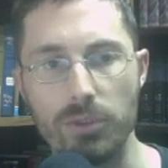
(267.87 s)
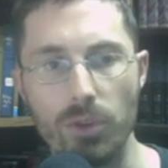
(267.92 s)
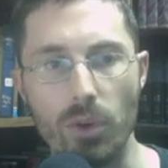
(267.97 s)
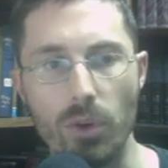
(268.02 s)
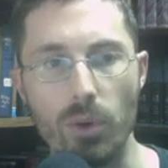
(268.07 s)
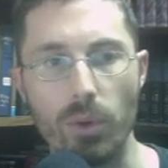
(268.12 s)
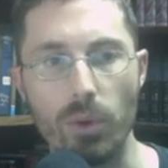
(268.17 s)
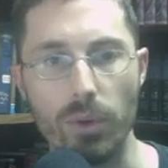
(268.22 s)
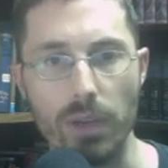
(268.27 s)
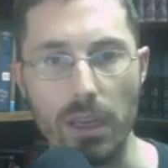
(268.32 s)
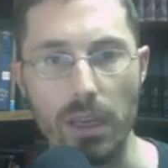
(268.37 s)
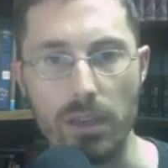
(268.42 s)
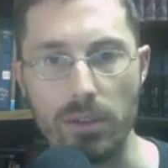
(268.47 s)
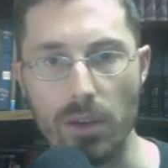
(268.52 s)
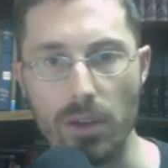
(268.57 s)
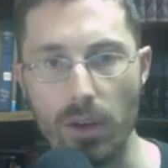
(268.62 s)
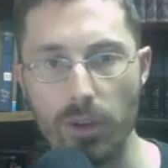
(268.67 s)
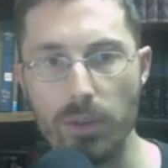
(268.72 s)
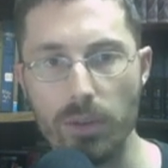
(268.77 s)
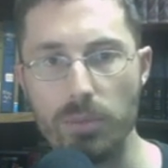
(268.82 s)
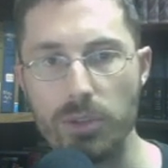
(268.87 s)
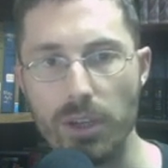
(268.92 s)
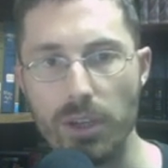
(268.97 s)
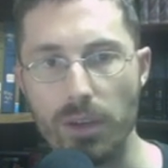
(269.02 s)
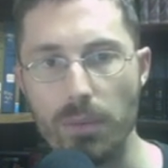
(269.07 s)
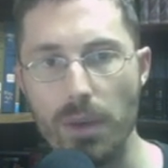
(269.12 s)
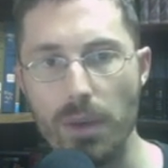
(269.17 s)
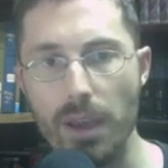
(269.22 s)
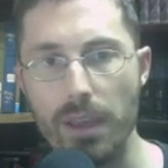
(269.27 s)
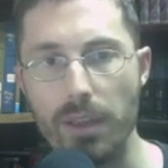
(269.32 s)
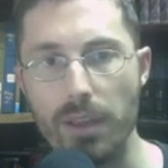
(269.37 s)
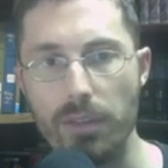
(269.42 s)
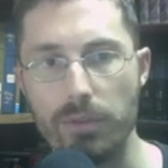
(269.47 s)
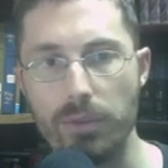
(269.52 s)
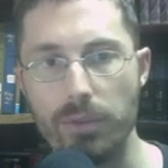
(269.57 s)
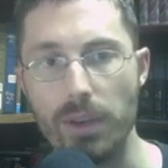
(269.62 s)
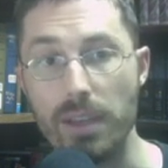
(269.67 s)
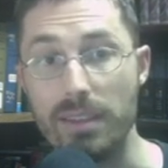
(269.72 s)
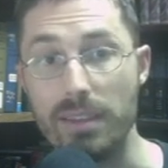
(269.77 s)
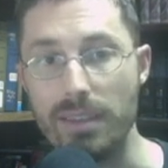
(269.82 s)
So, in Targum, Jeremiah, the
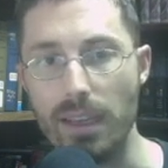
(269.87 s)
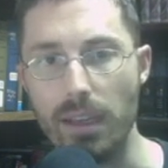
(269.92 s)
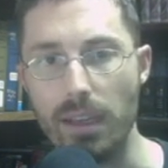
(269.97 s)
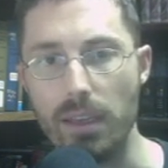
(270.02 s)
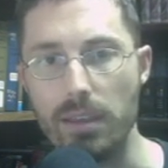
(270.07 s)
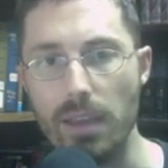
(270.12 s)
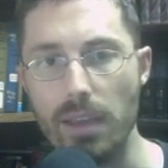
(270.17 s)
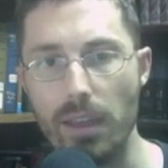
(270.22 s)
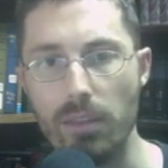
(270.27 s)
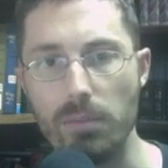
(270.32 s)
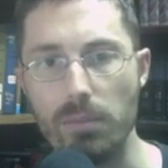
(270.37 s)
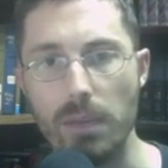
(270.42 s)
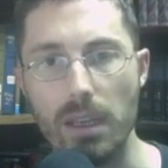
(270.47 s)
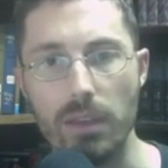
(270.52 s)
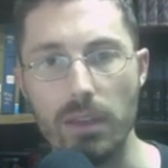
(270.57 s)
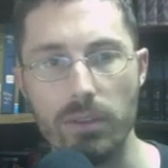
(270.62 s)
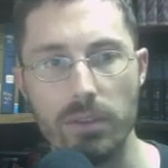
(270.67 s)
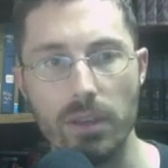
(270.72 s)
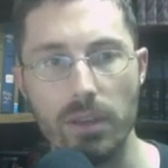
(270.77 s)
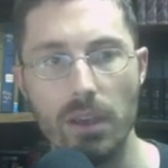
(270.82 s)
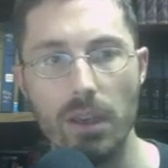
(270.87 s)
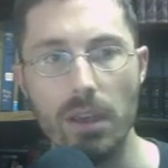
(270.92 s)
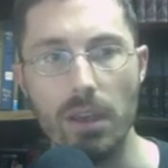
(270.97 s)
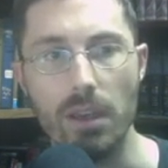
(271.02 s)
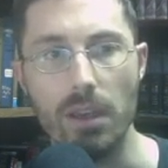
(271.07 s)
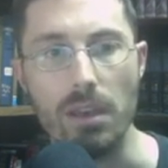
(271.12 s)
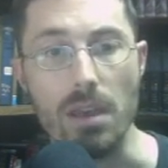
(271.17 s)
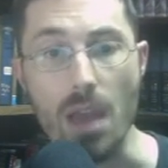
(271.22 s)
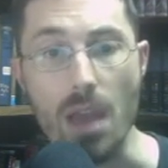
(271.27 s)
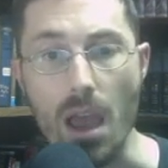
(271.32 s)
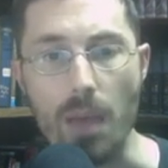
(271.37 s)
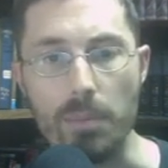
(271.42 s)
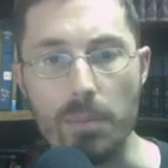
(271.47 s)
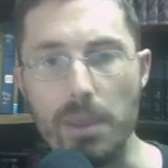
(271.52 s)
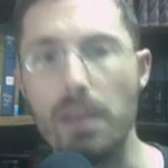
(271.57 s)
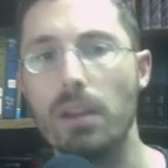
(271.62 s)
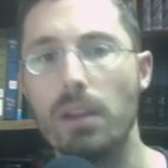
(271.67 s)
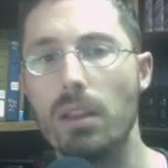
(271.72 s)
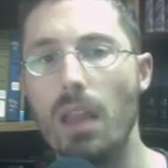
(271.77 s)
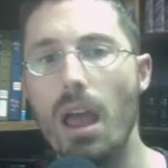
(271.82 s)
phrase second death means not
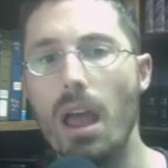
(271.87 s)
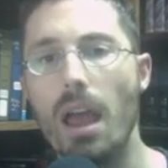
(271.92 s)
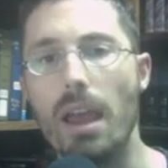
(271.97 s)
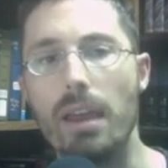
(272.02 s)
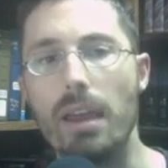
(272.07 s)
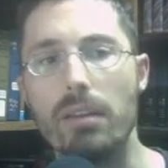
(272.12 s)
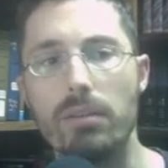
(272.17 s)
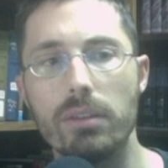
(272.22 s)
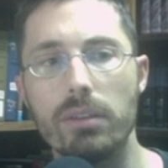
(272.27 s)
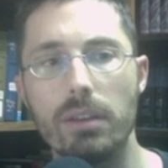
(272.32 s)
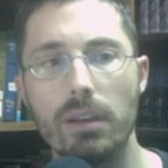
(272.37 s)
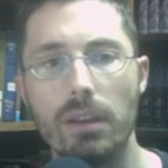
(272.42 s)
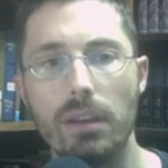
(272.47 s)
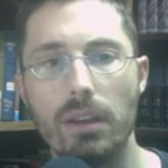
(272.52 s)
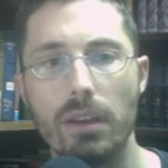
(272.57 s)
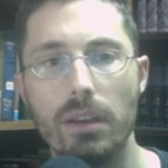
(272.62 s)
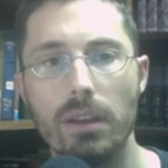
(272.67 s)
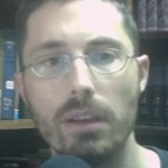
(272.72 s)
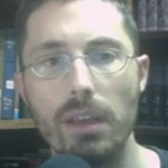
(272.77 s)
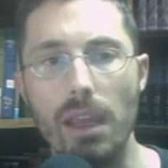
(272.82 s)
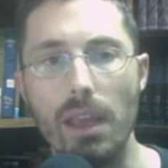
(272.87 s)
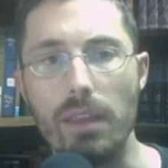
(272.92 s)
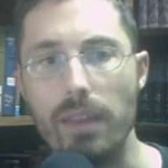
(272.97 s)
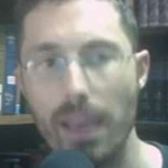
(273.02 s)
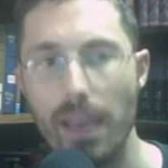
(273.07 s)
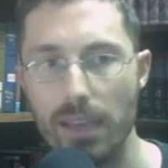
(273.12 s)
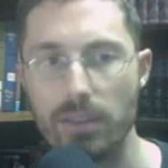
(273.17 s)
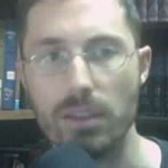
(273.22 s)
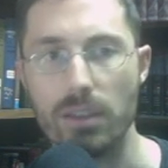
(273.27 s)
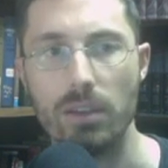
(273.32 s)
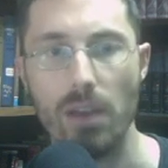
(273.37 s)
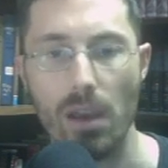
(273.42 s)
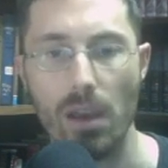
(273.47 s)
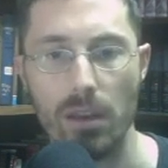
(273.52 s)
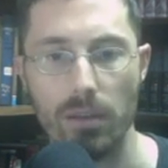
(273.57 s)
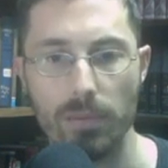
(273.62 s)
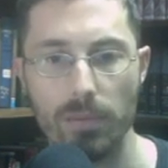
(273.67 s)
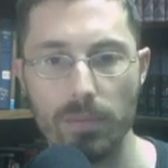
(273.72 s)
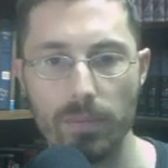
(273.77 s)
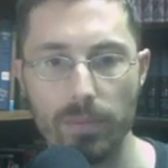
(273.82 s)
being alive in the
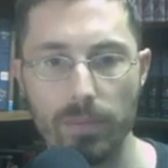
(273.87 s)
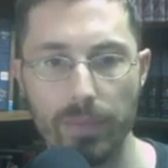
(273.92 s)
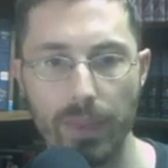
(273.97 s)
eschaton.